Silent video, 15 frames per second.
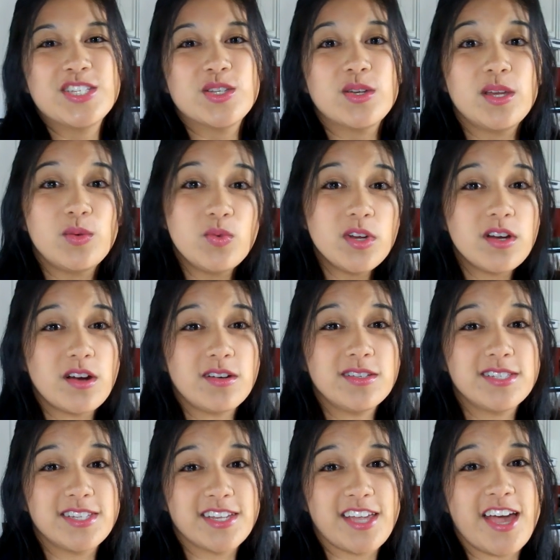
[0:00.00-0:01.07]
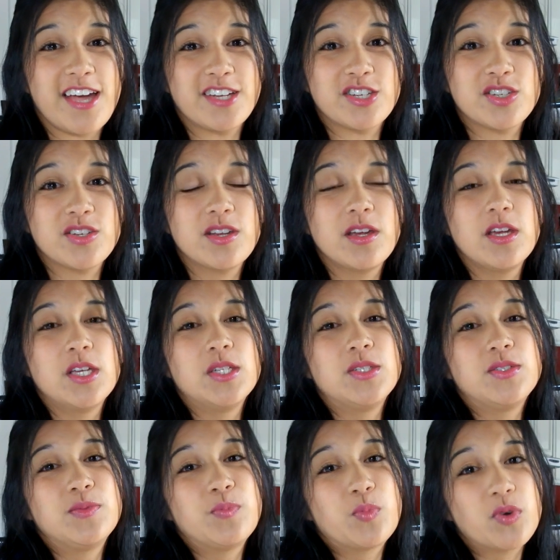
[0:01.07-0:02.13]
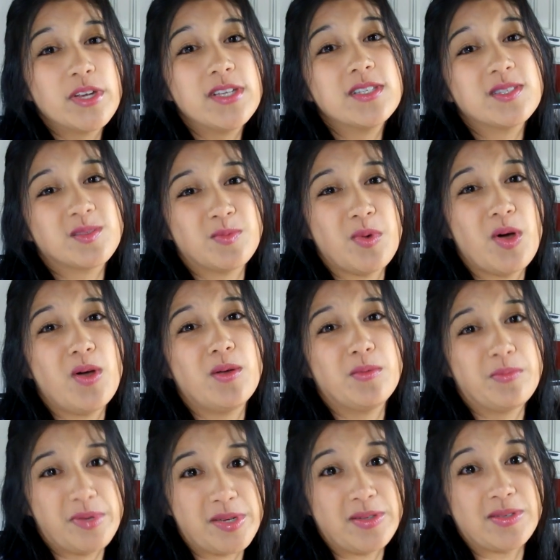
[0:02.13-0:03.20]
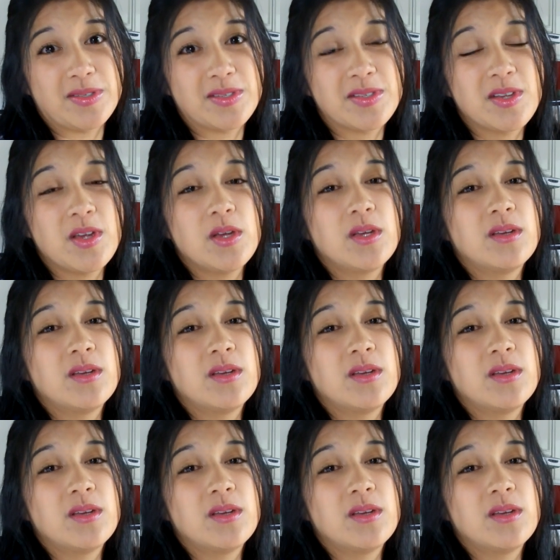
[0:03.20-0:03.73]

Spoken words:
So in regards to cash, bring small bills.